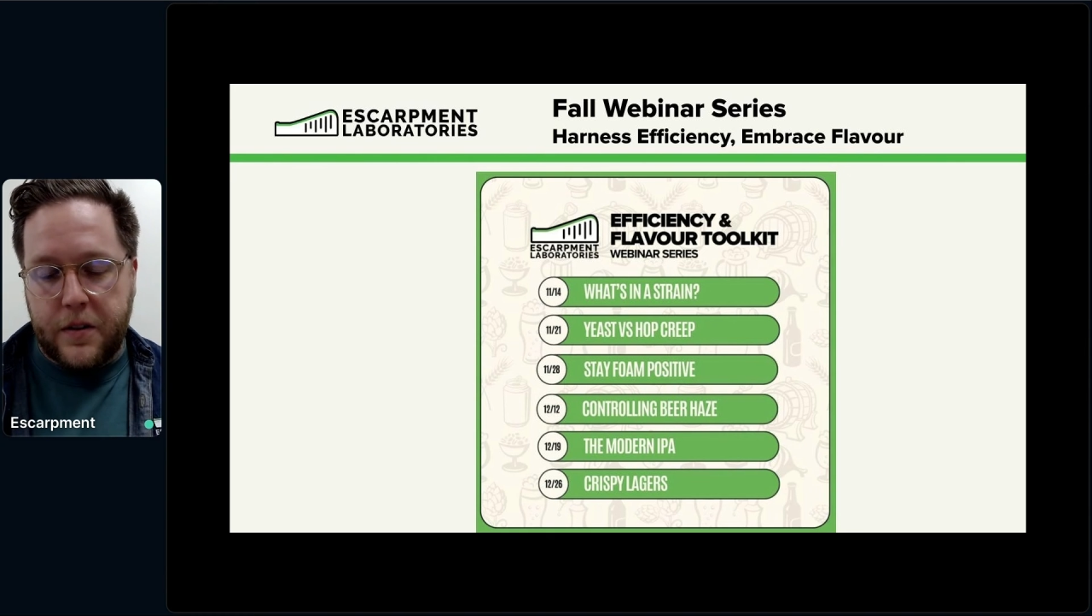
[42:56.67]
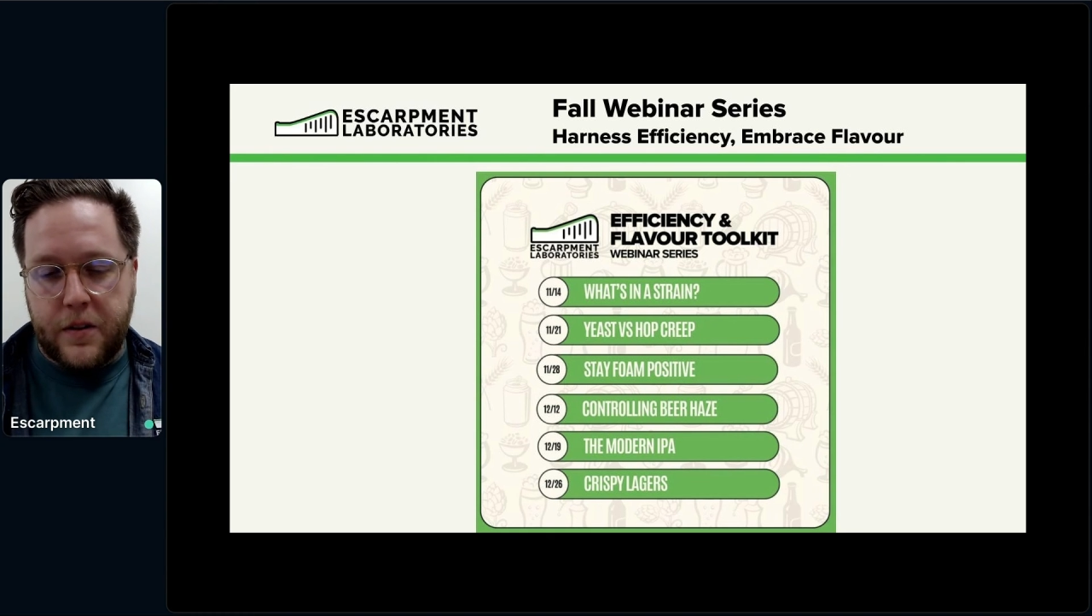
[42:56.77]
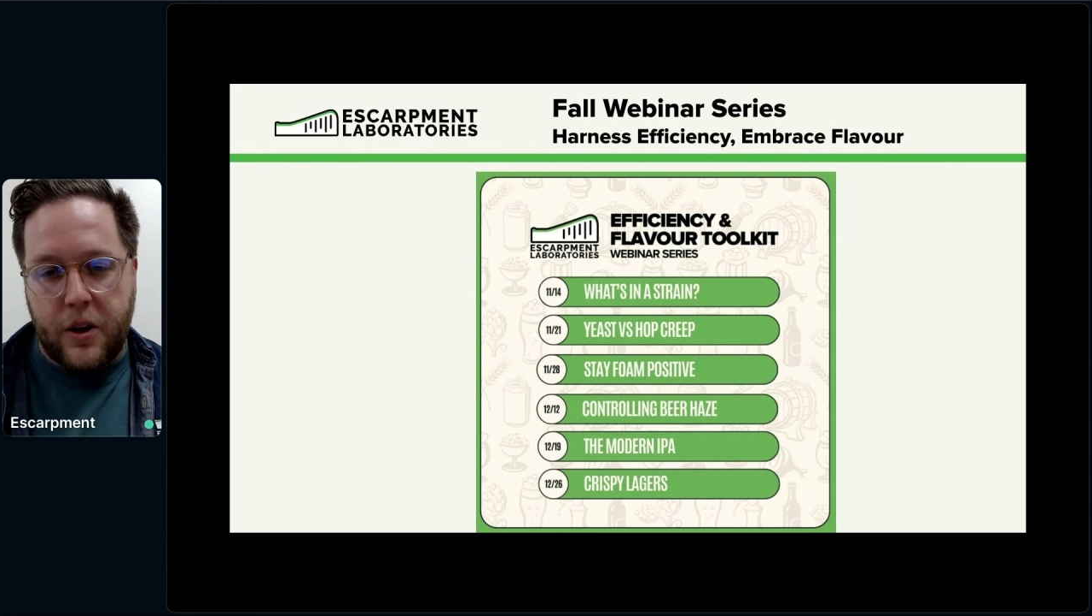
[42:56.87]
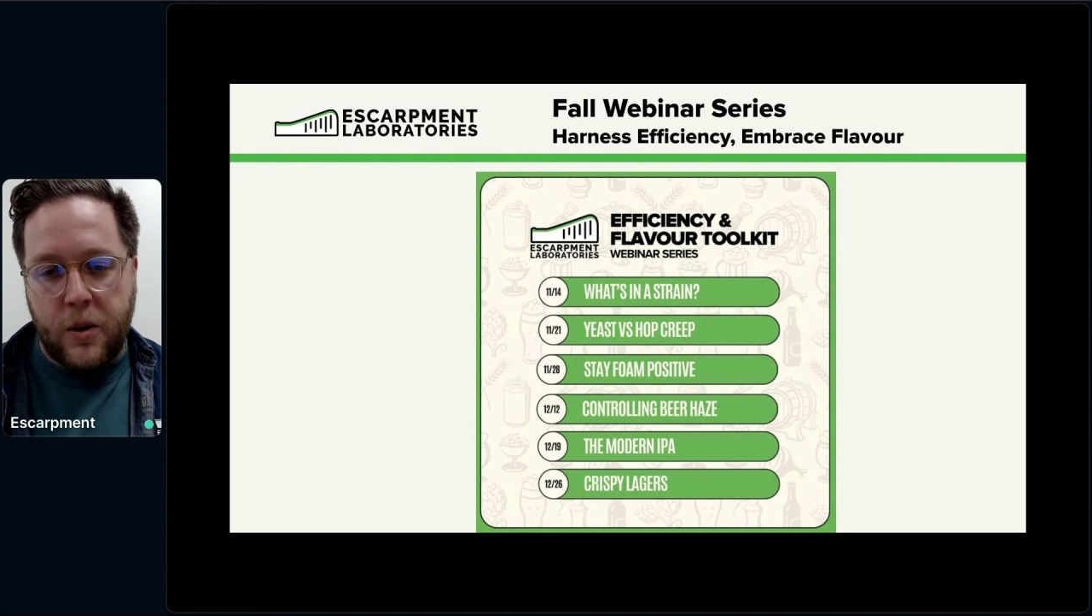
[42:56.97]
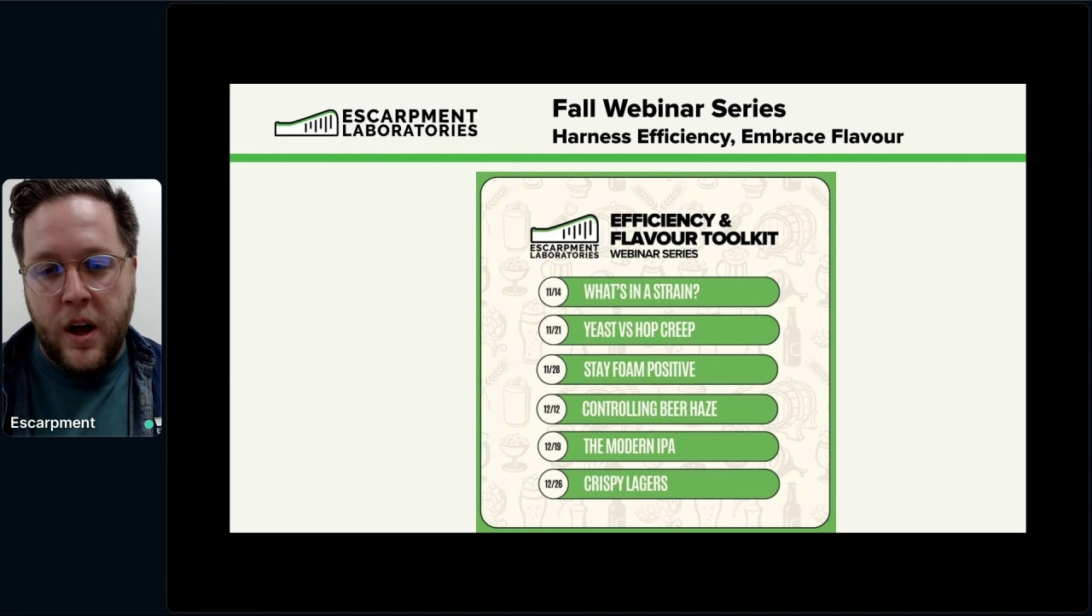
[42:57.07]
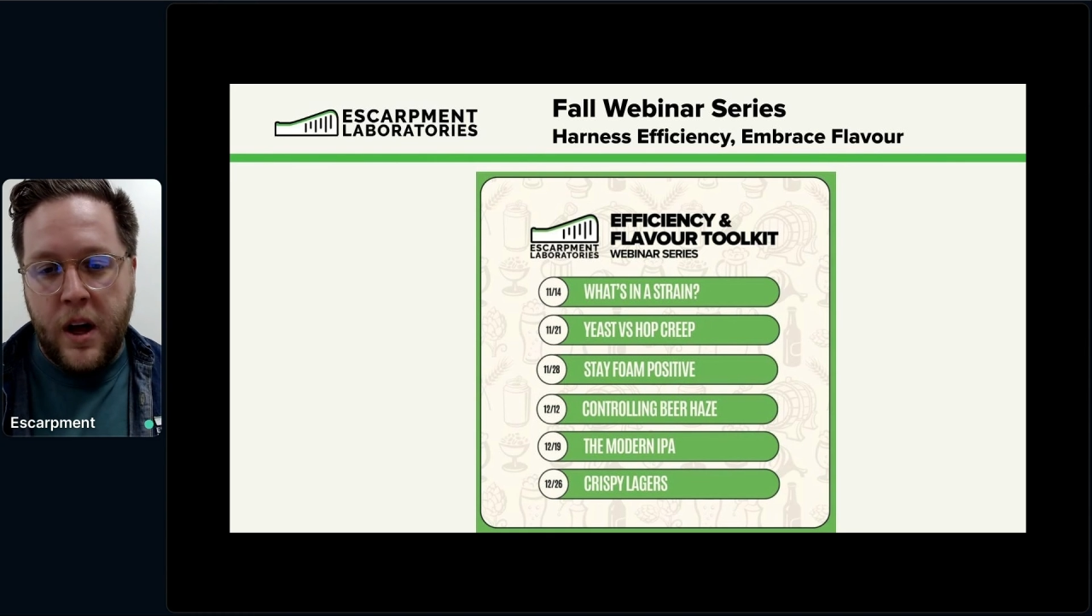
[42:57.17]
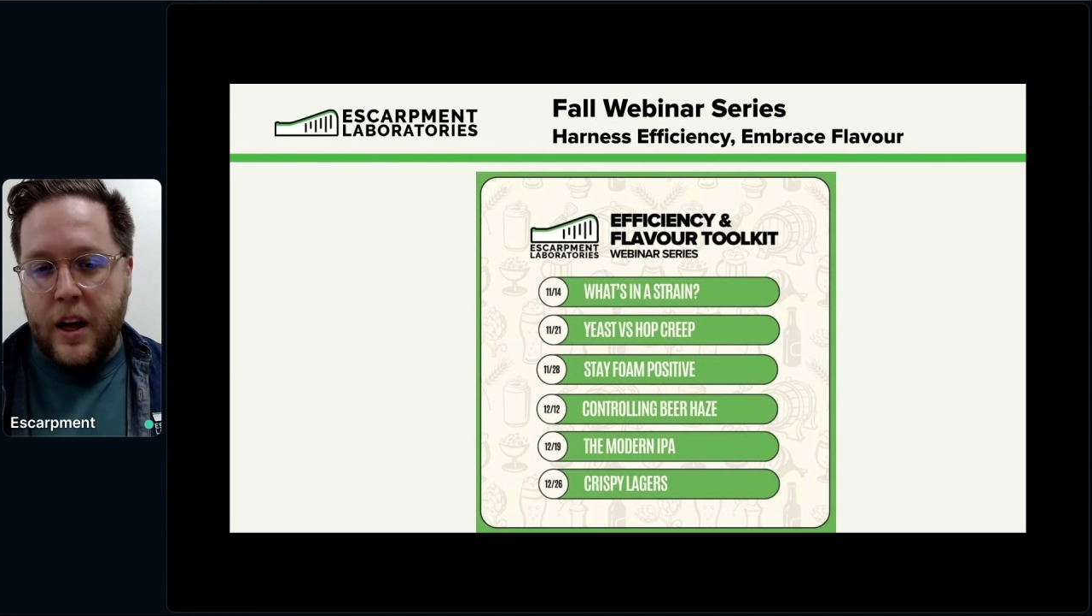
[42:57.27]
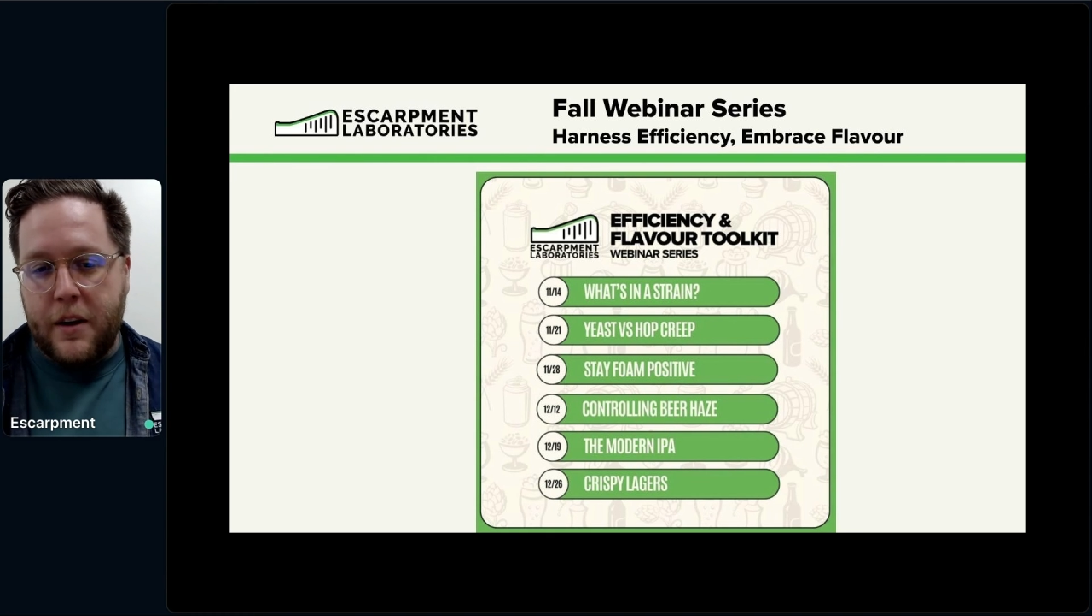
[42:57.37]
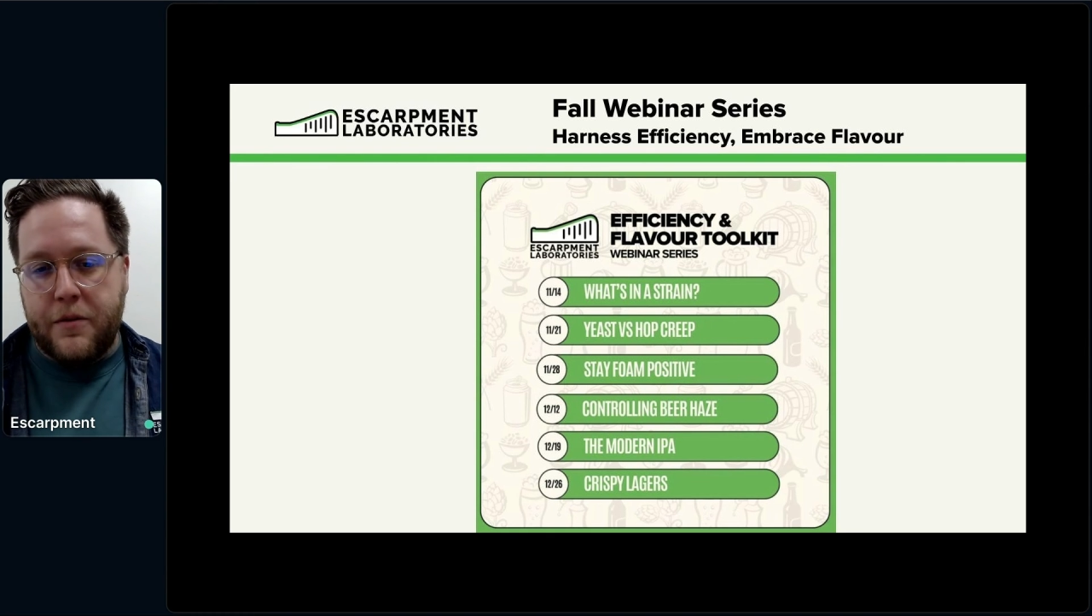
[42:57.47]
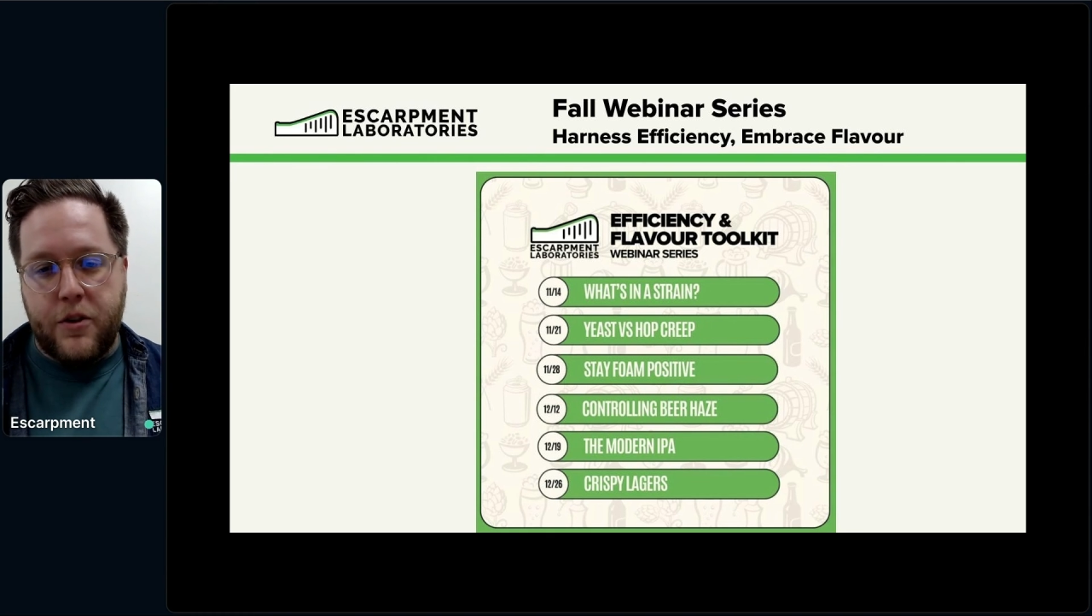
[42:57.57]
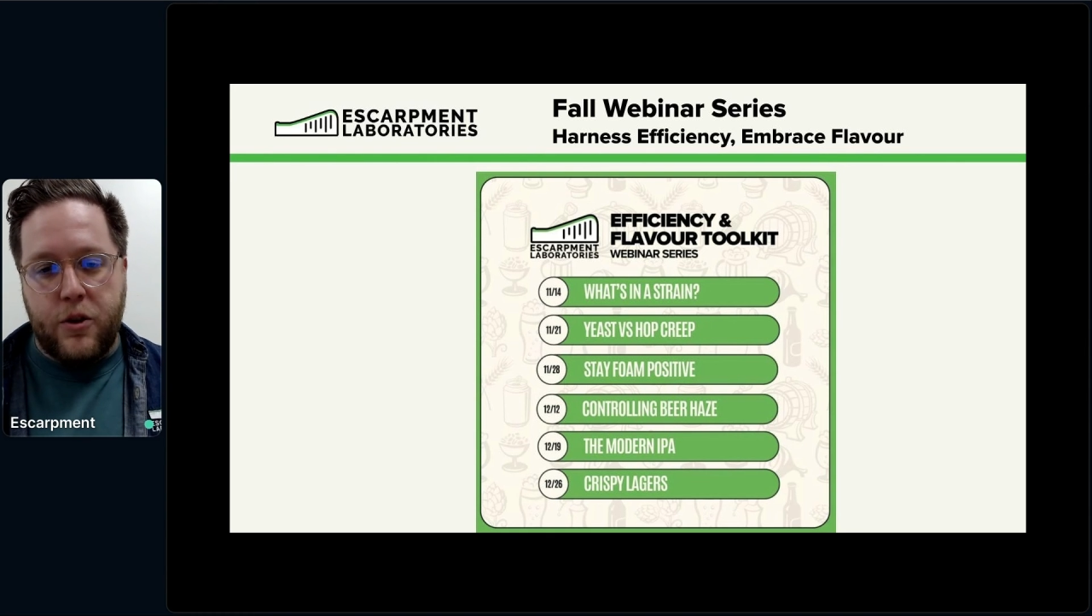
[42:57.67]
So if